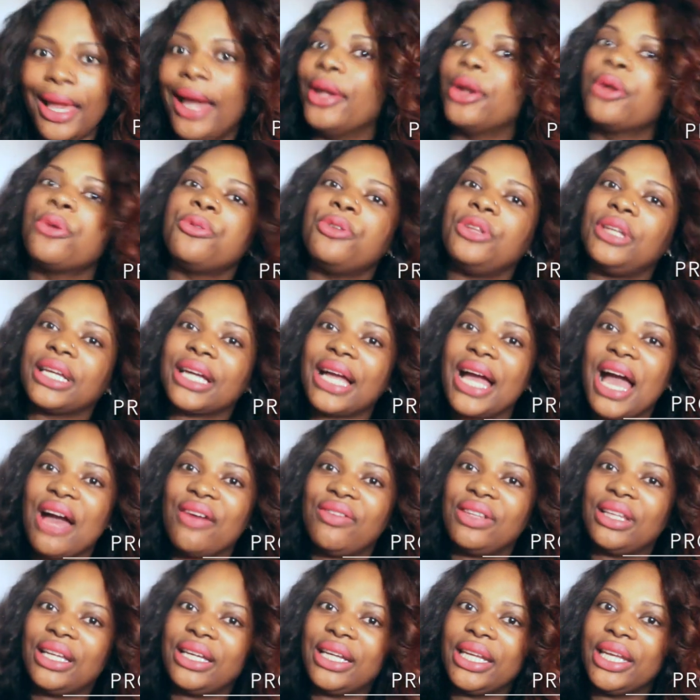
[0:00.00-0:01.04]
I don't feel like I
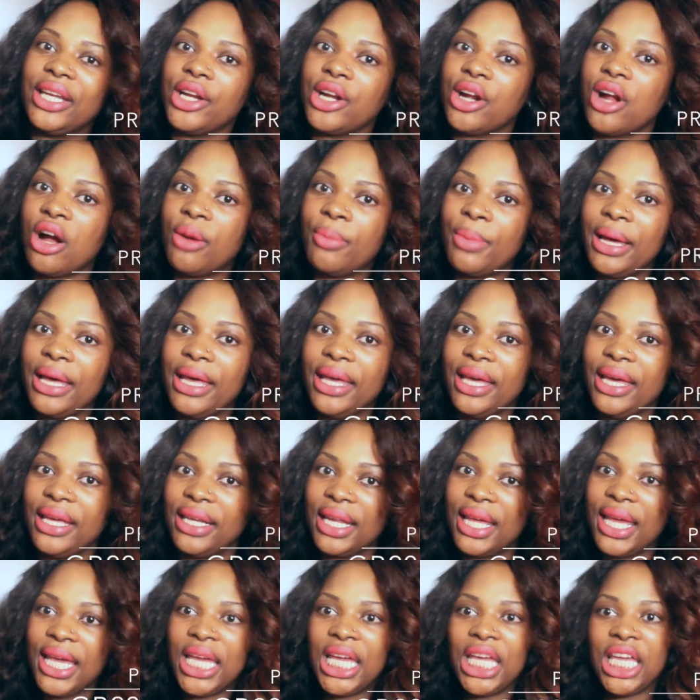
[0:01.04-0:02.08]
have a lot of hair on my
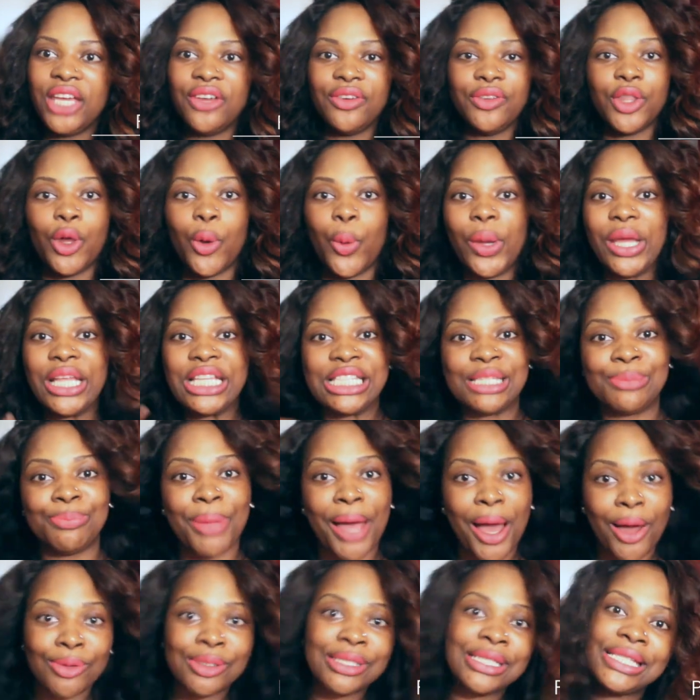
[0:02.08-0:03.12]
head even though it's
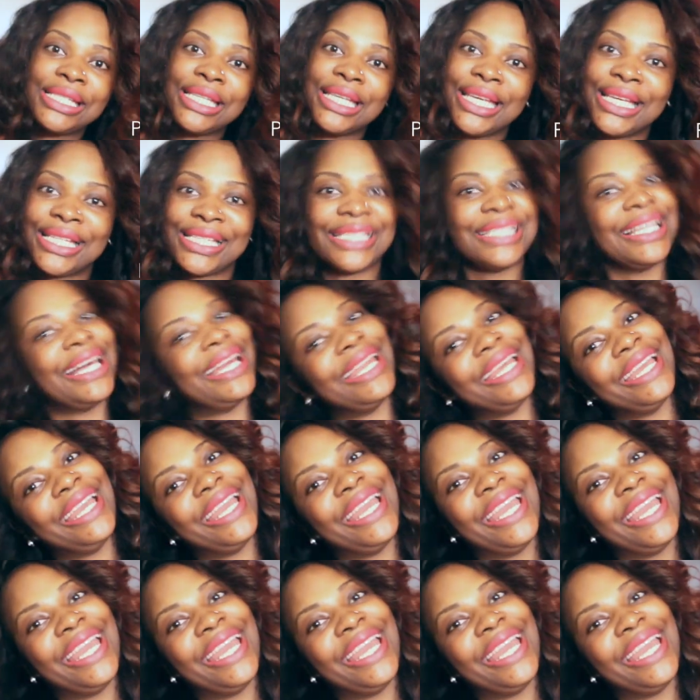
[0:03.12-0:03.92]
bouncy it's a lot of